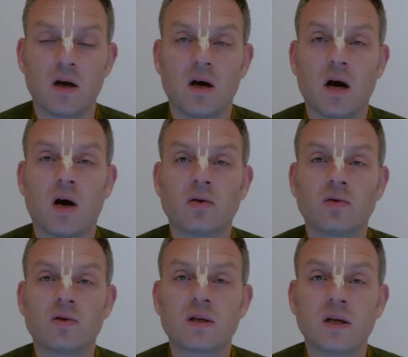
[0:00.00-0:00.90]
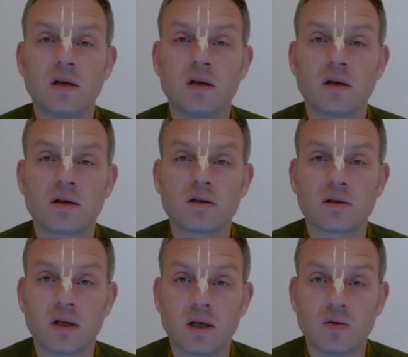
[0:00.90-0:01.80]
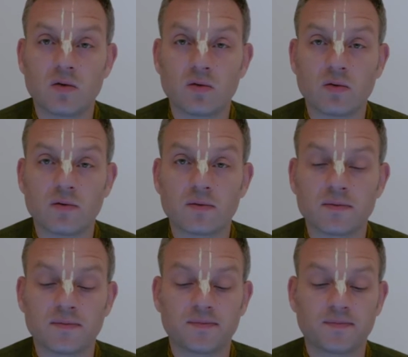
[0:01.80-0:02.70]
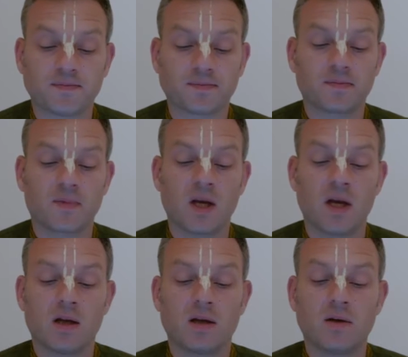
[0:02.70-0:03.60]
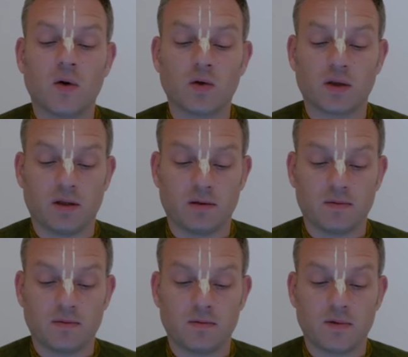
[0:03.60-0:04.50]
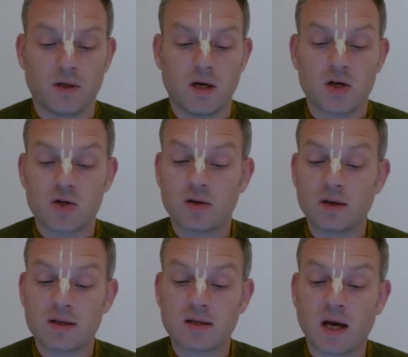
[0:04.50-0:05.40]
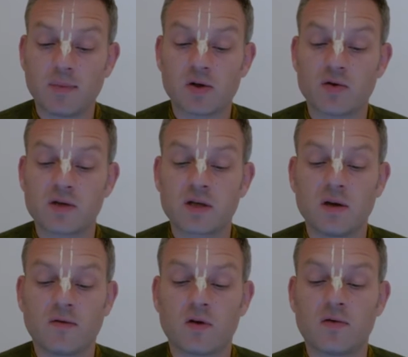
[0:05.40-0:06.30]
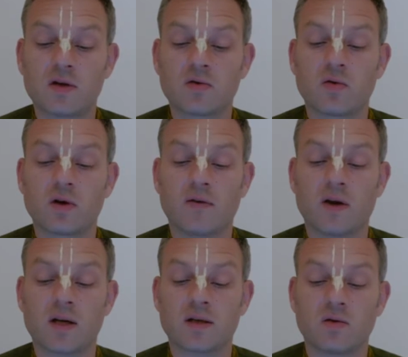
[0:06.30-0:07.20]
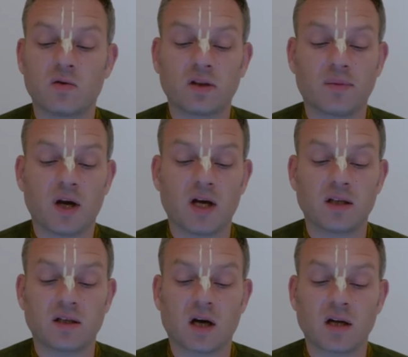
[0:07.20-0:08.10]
How to see Sri Guru? Devotee. Should the disciple conceive of his Gurudeva as an Uttama Adhikari